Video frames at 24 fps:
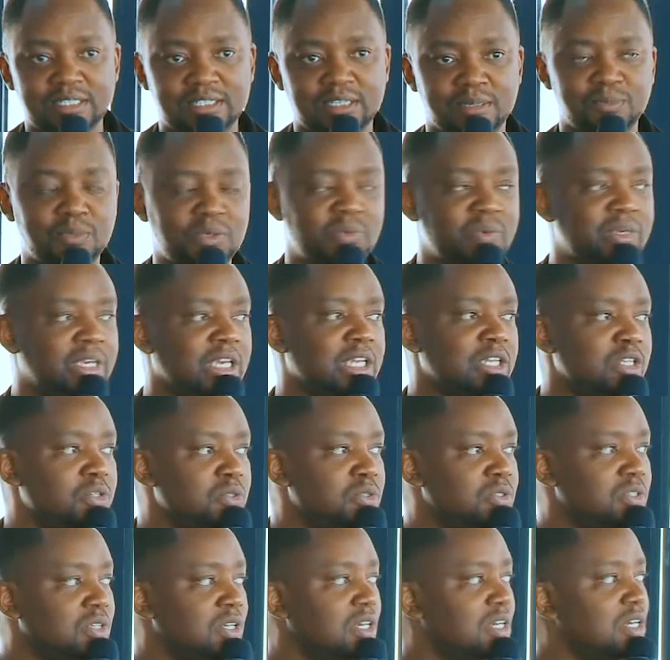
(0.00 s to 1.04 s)
something we can
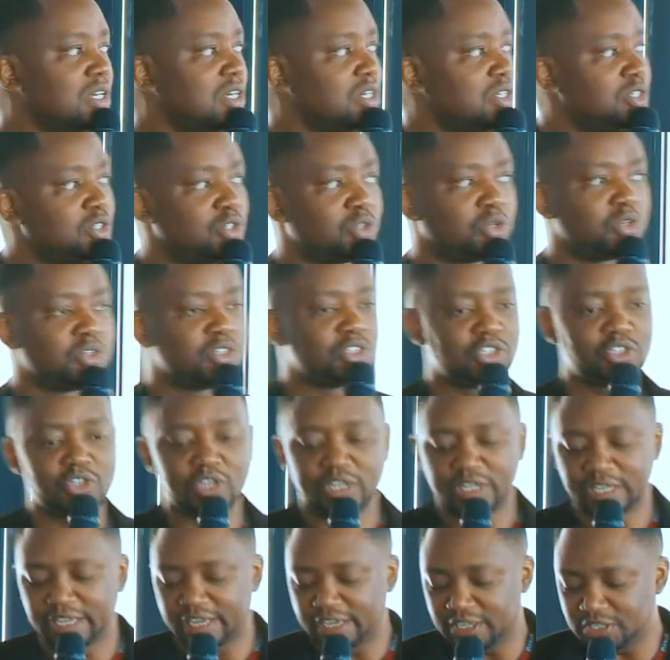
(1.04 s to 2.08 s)
use to continue
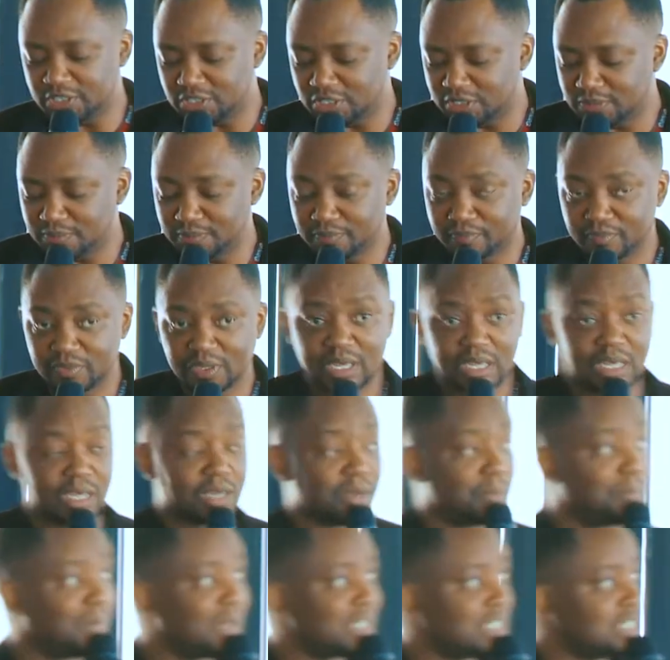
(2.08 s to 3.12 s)
engaging.
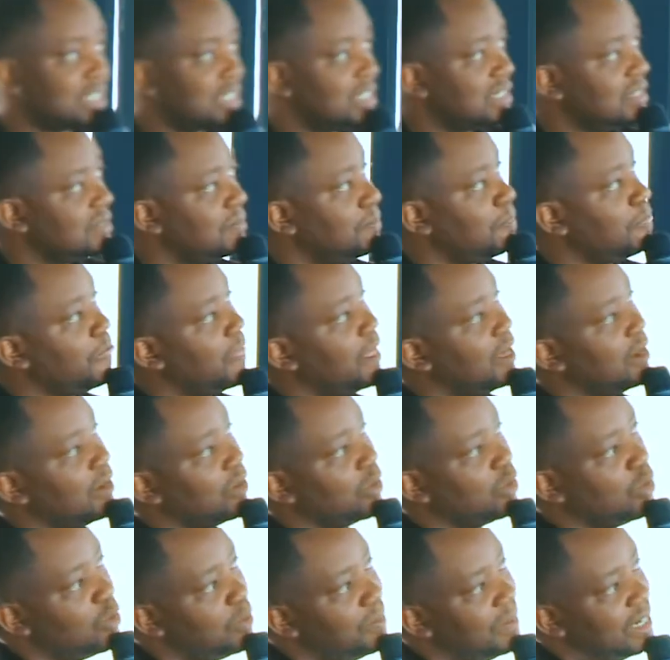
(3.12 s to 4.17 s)
But
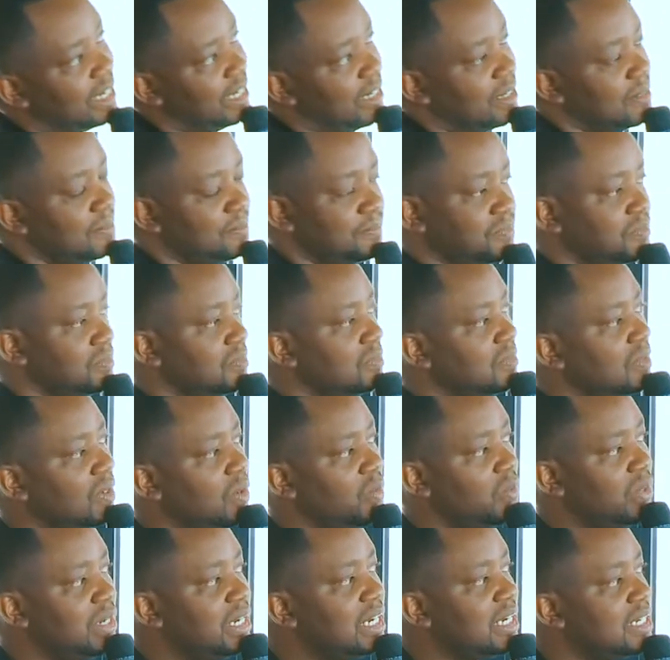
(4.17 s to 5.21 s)
globally,
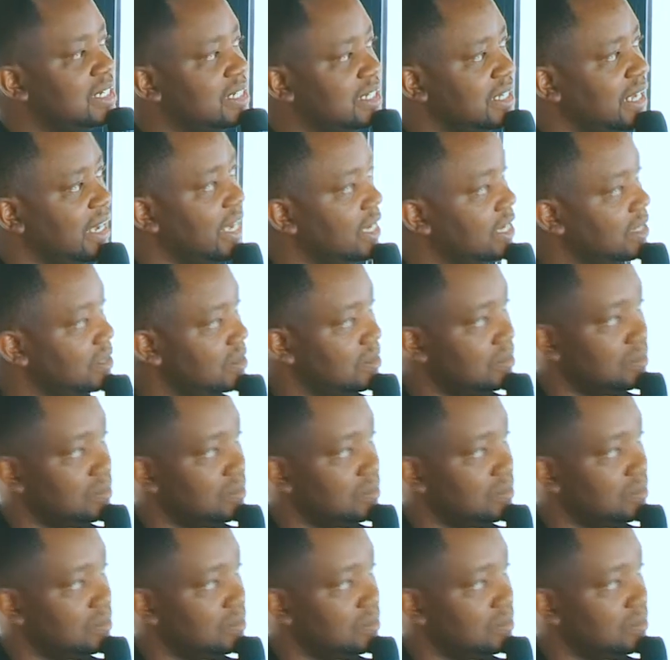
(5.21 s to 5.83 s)
we can say,